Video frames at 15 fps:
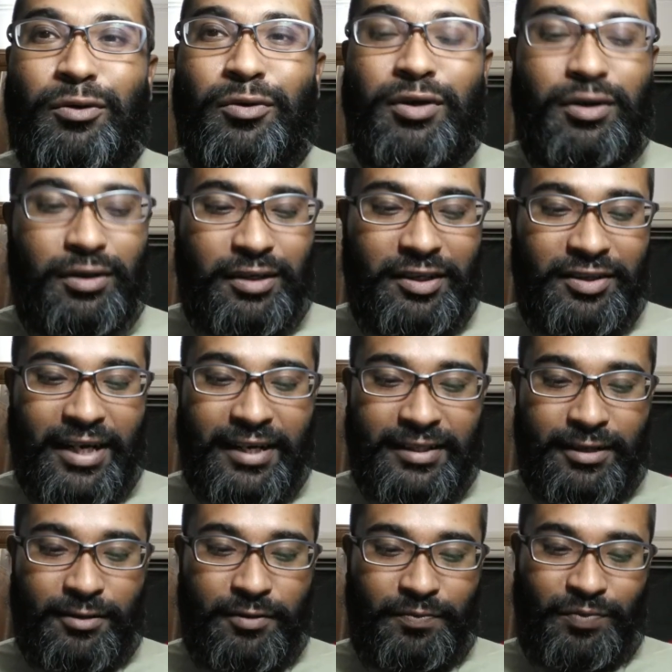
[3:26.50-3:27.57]
hour drying
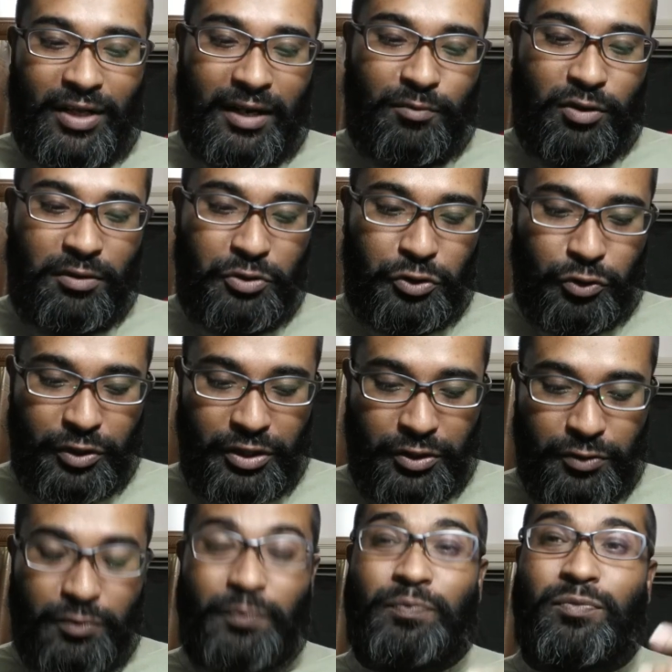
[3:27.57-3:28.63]
down and I'm gonna be showing
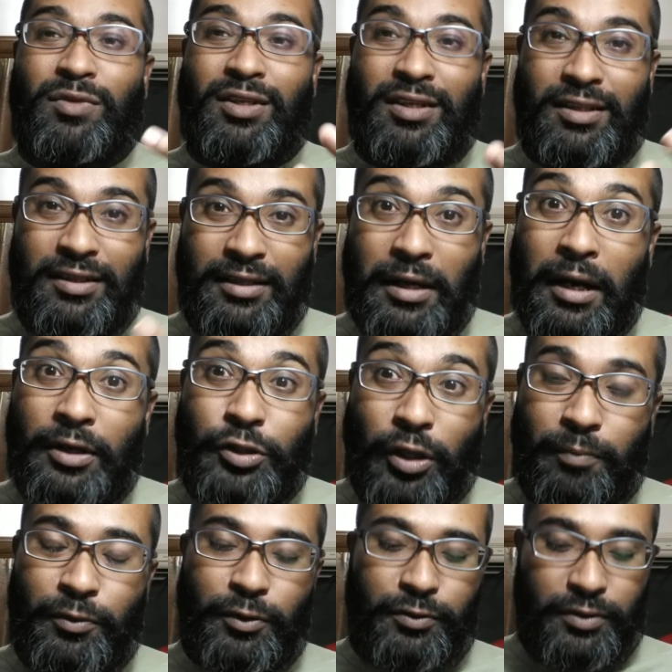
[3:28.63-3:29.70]
you the
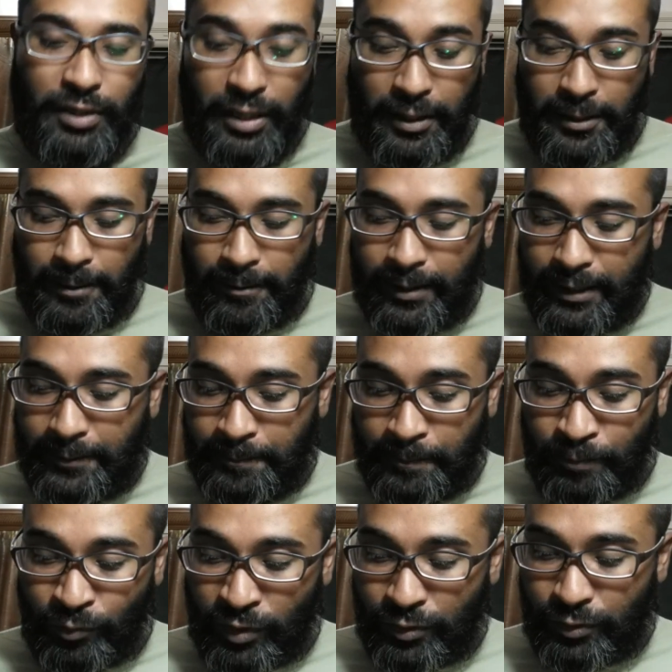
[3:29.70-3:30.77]
top notes all right
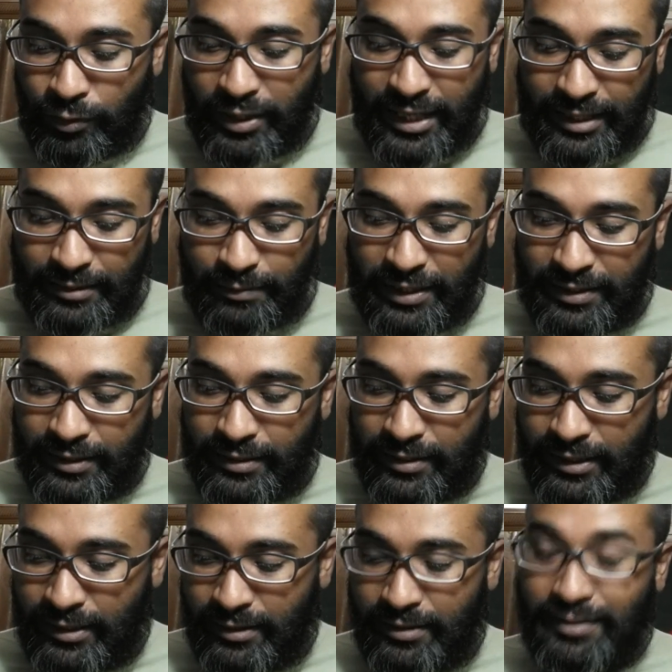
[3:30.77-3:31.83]
so yes
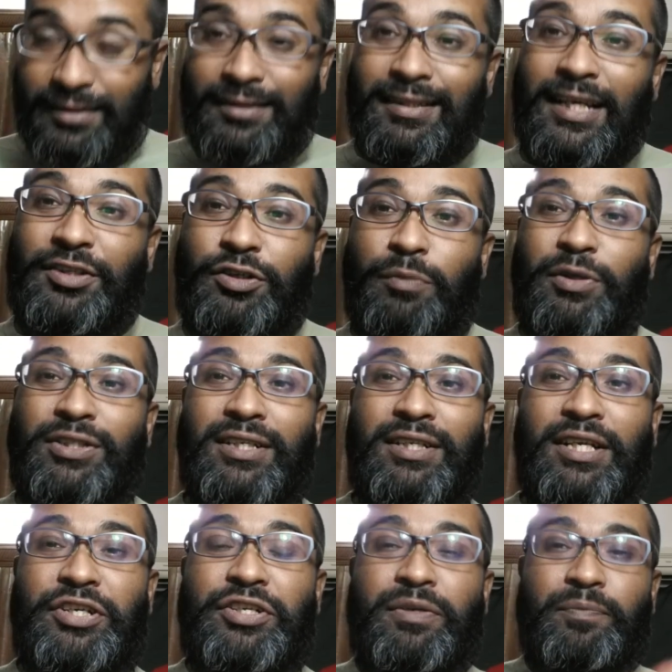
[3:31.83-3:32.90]
basically that's your
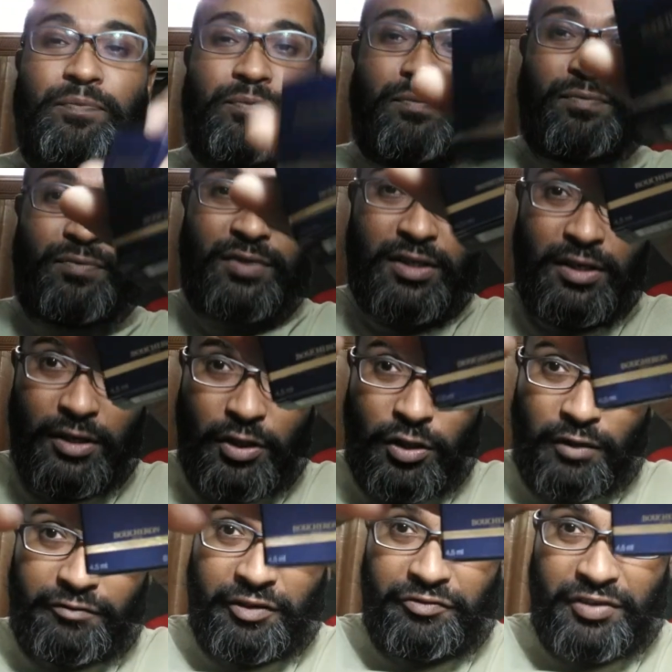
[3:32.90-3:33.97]
presentation
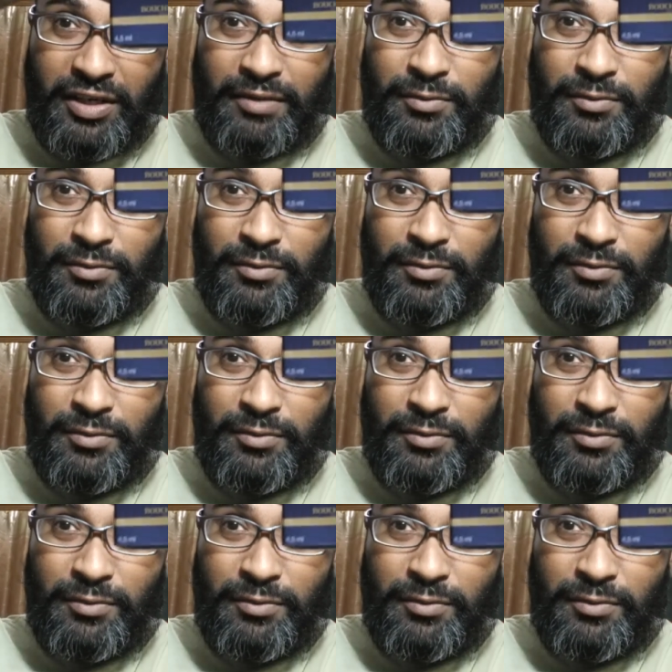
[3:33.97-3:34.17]
got 50